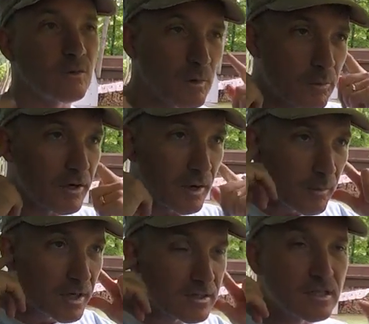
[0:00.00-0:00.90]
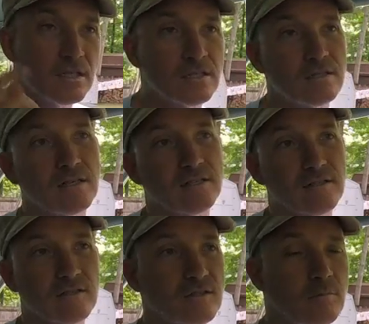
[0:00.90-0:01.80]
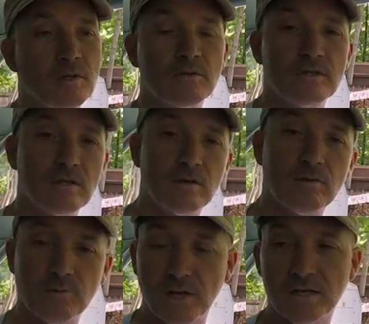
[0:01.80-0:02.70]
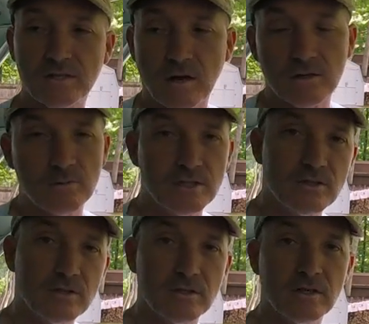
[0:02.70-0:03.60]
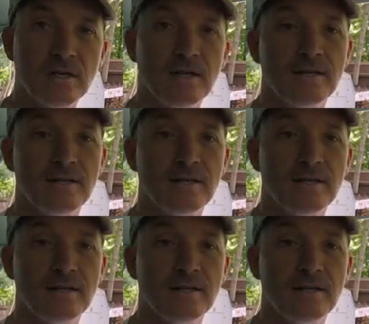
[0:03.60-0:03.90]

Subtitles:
so we put earbuds in to listen to music, or if we had to talk to each other,